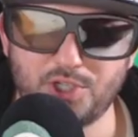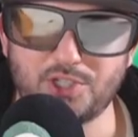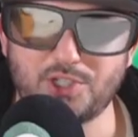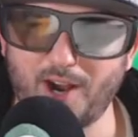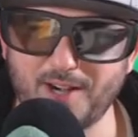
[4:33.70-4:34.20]

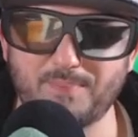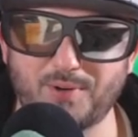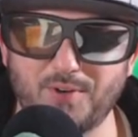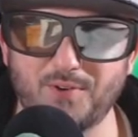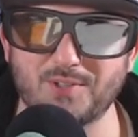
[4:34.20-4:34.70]
trying to
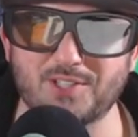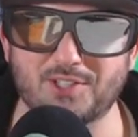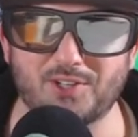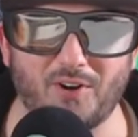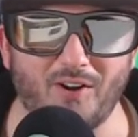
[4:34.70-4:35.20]
prove who is
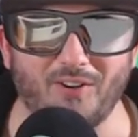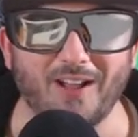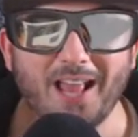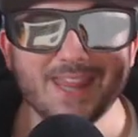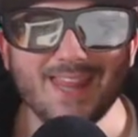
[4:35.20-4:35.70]
a Skrull.
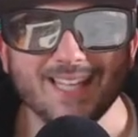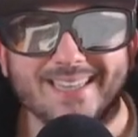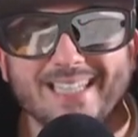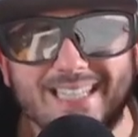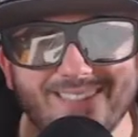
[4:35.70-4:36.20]
The
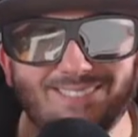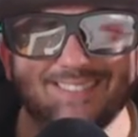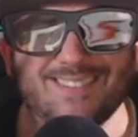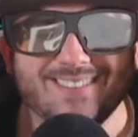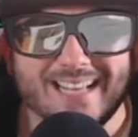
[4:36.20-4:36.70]

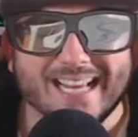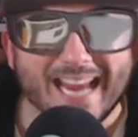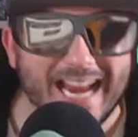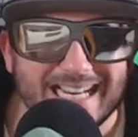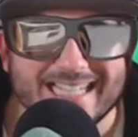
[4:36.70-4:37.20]
literal
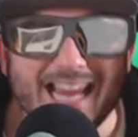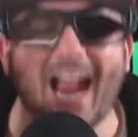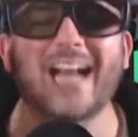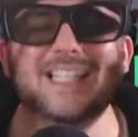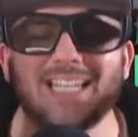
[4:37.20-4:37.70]

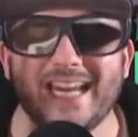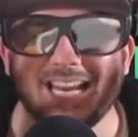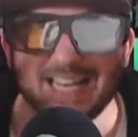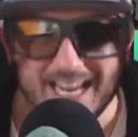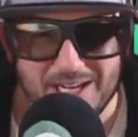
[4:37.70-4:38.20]
exact
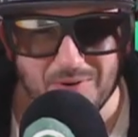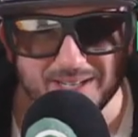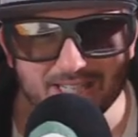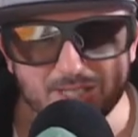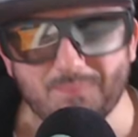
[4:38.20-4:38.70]
scene that you would
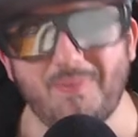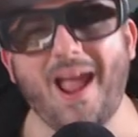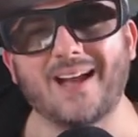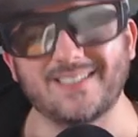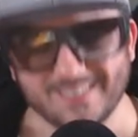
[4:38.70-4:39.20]

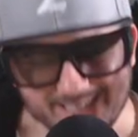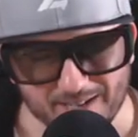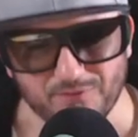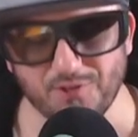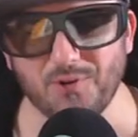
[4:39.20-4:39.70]
expect
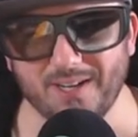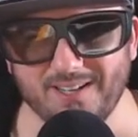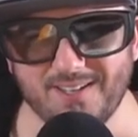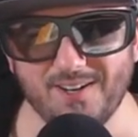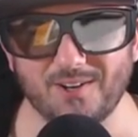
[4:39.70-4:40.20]
Nick Fury to
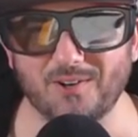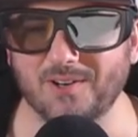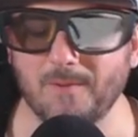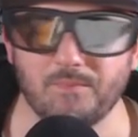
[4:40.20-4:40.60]
do.